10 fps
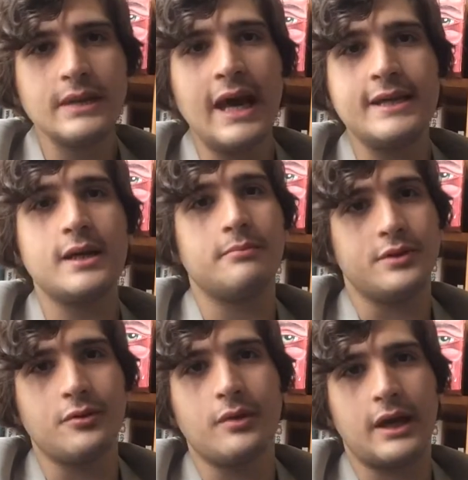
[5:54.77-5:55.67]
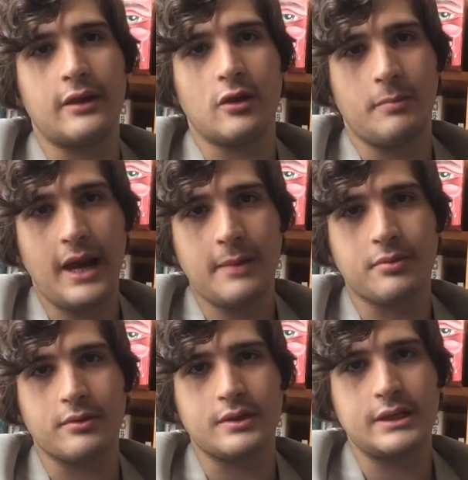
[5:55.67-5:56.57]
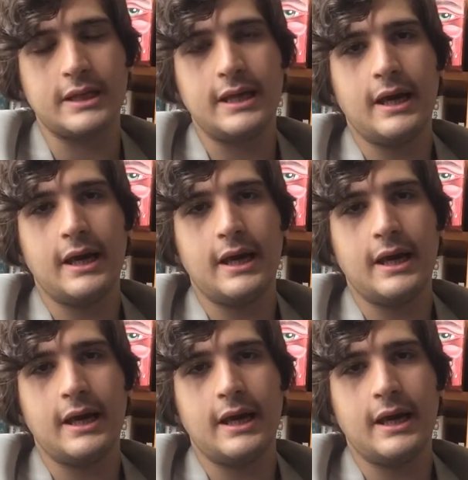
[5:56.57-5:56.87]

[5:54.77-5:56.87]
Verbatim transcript: end up doing in their papers